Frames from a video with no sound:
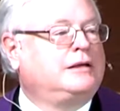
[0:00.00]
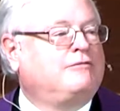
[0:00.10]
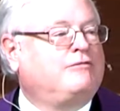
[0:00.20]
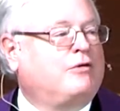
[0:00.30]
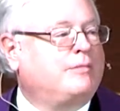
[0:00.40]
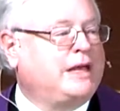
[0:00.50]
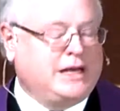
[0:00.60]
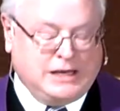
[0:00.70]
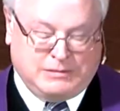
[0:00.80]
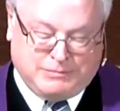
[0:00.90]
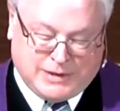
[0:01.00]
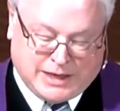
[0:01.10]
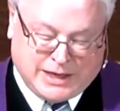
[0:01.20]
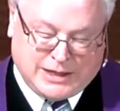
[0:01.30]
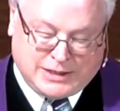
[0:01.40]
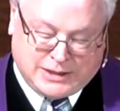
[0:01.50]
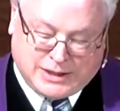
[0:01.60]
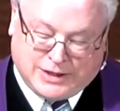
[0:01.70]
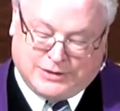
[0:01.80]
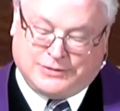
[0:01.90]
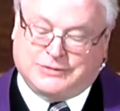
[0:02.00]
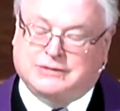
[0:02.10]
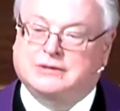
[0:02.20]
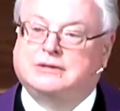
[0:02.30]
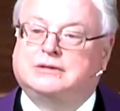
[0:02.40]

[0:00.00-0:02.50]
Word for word: for many, many years.